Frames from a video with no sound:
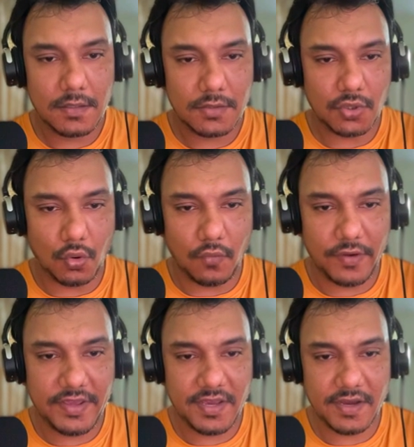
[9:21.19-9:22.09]
So
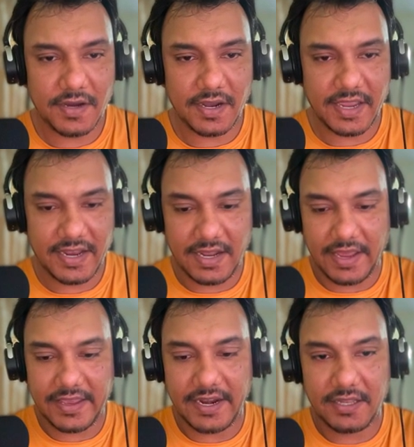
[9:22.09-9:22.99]
over here, again,
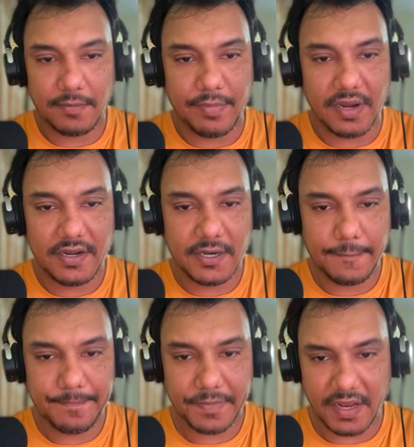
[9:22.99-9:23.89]
I get the
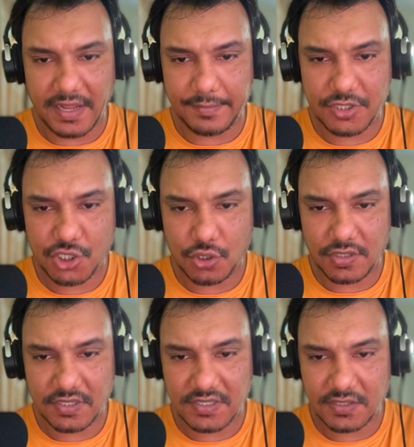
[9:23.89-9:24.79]
builder and I'm sure
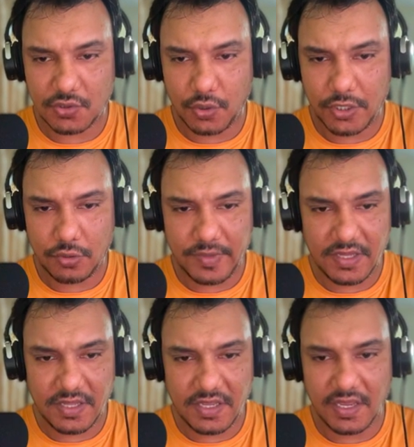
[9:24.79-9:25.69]
this is going to
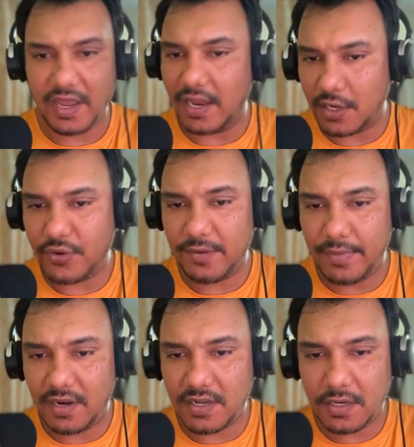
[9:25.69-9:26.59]
be the Eloquent
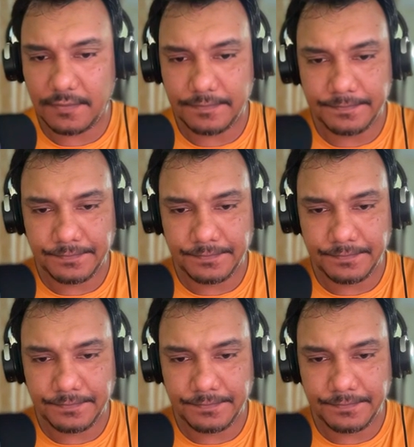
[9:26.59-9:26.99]
builder.